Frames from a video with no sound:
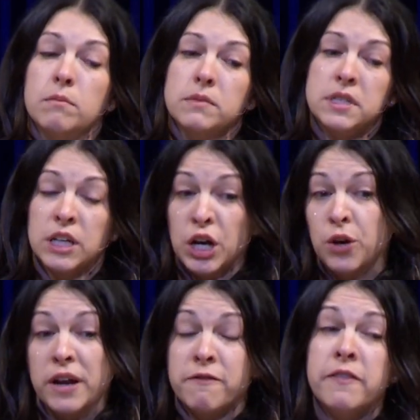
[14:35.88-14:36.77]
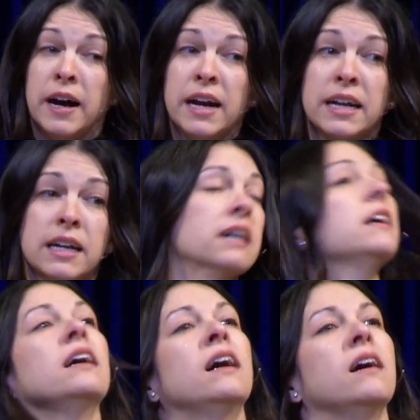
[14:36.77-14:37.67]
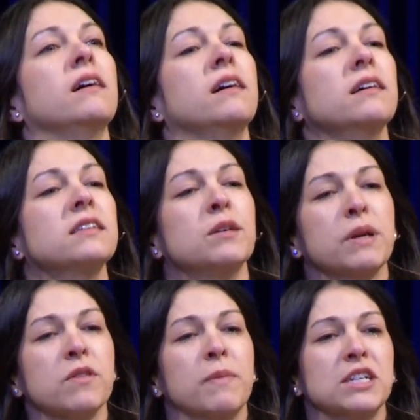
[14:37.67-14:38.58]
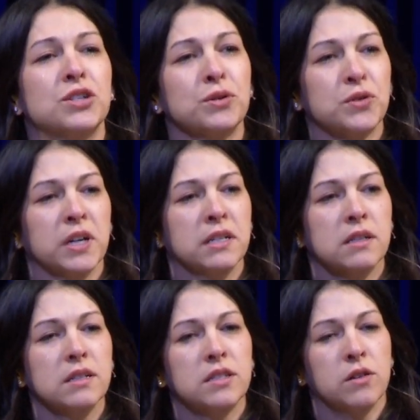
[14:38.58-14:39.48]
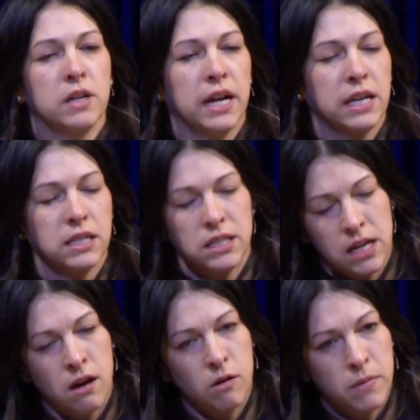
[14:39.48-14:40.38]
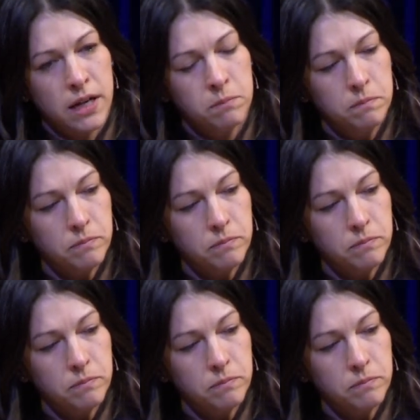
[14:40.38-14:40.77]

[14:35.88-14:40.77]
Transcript: to go and to be with my children so that I could tell my